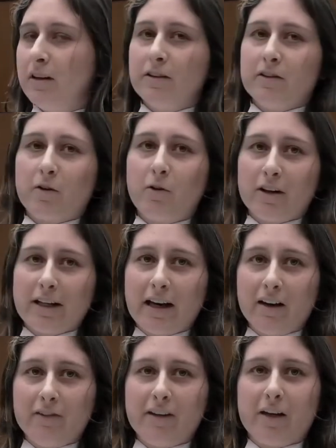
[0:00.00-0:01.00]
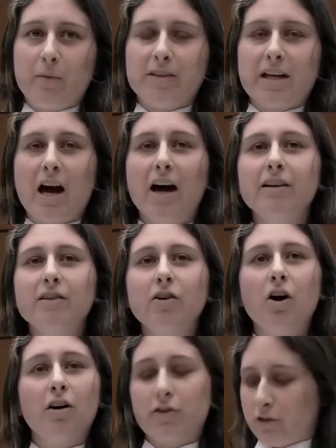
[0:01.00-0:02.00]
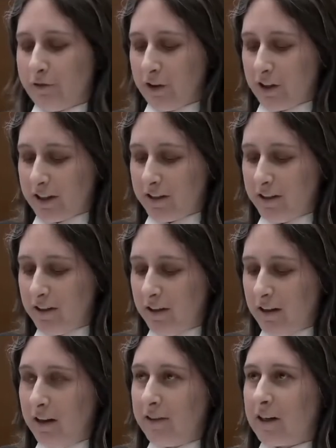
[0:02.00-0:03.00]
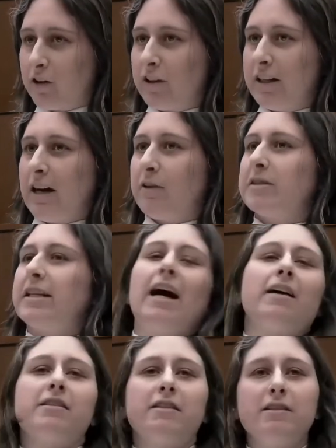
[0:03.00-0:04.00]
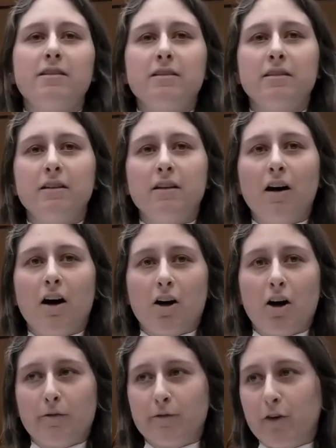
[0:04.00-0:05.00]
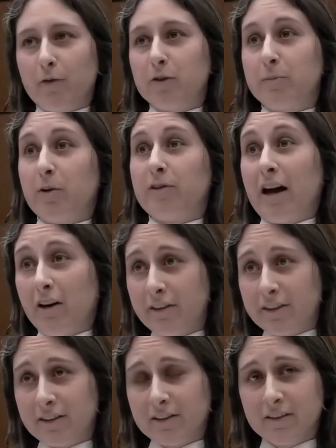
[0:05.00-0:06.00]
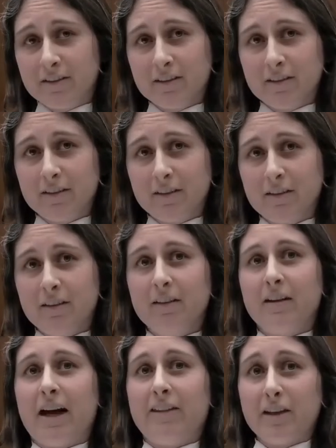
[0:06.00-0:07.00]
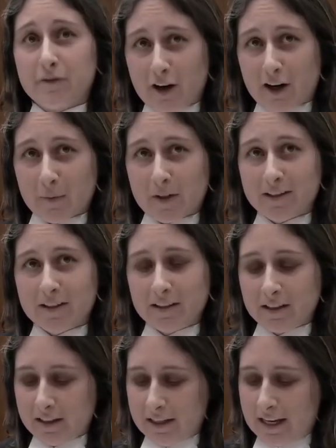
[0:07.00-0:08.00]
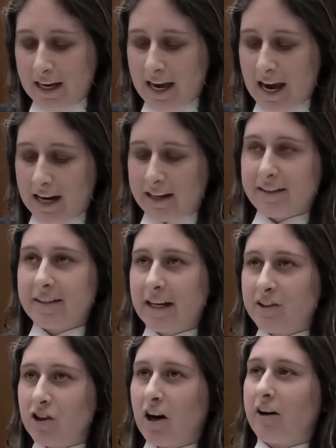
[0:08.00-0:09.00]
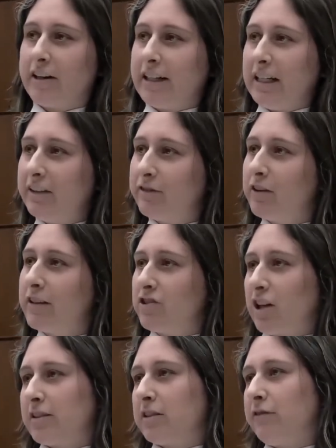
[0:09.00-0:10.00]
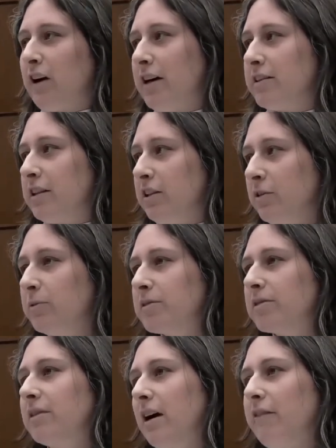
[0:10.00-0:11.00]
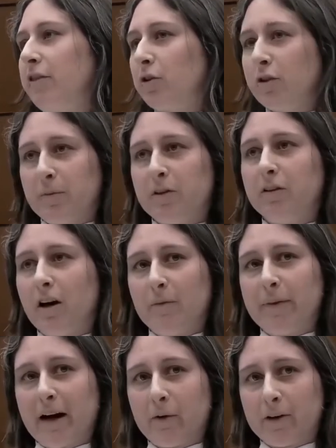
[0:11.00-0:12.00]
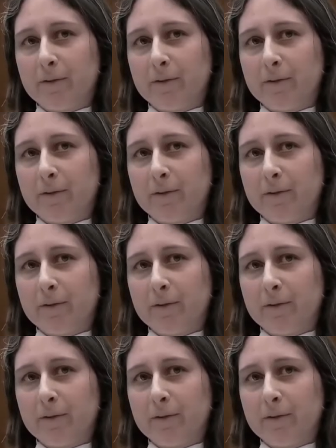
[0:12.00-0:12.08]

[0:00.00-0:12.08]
the court held that it was uncontroverted that greenhouse gases are harmful to both health and the environment, and as such are an evil that justifies the use of the criminal law power.